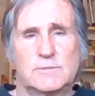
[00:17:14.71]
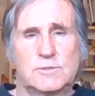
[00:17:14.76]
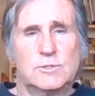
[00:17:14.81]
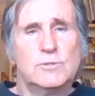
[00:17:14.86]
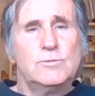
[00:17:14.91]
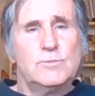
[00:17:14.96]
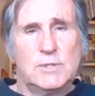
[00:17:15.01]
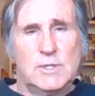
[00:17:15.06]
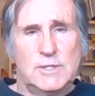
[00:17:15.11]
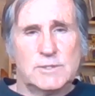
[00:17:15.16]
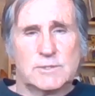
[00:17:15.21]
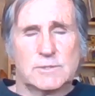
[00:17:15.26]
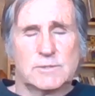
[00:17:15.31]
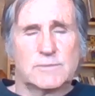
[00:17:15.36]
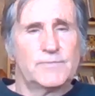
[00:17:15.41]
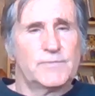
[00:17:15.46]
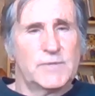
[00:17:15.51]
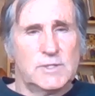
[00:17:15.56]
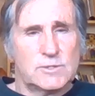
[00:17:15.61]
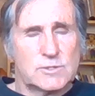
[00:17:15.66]
to
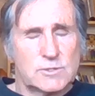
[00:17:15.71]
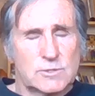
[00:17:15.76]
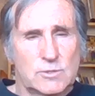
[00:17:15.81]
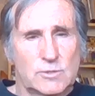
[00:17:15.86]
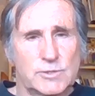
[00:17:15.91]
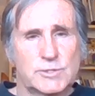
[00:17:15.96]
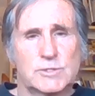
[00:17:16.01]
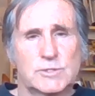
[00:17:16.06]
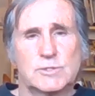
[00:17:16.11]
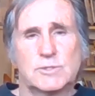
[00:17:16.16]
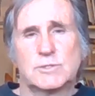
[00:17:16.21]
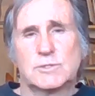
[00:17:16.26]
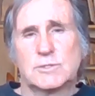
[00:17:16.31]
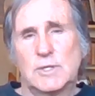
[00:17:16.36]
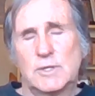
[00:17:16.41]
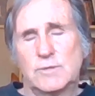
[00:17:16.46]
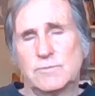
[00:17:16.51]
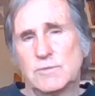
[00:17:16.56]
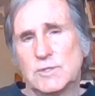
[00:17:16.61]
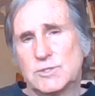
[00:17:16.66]
these sources
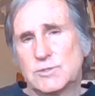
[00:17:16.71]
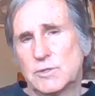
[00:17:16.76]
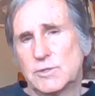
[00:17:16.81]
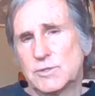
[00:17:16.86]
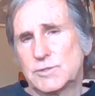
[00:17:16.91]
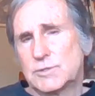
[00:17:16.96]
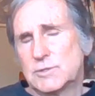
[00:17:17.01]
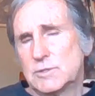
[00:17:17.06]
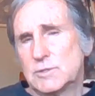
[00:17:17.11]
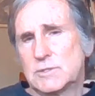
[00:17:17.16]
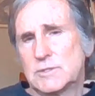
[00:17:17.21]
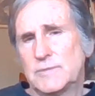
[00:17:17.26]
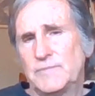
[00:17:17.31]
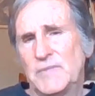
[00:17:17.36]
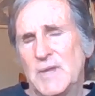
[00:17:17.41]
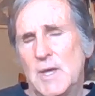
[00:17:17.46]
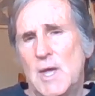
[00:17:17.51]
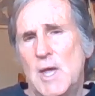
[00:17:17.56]
and resources.